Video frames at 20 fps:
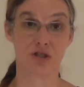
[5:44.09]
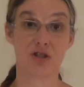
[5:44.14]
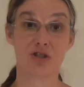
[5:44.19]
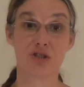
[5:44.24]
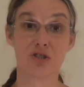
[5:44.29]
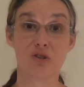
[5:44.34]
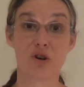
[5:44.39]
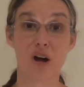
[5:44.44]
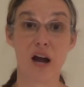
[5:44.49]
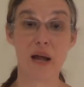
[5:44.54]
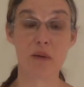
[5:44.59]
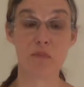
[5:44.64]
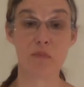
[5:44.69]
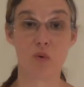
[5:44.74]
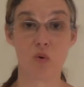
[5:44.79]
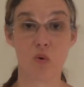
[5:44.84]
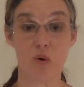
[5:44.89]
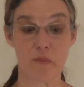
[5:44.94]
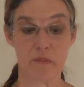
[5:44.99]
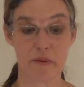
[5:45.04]
describe
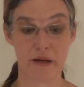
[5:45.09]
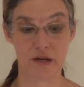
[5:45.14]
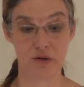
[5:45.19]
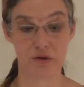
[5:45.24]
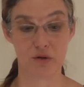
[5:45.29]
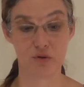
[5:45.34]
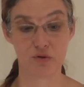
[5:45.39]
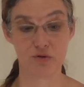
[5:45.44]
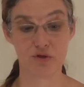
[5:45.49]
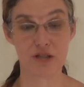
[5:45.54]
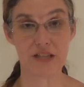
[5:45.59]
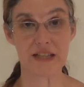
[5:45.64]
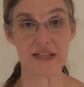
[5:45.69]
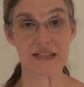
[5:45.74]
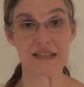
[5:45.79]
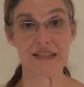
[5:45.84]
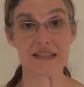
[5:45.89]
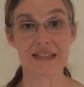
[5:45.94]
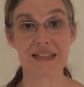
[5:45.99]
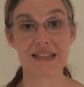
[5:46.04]
more about who
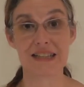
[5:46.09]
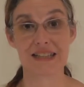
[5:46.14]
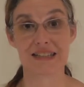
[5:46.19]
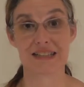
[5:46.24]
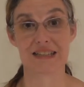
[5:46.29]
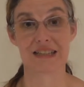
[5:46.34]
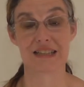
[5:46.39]
Jesus is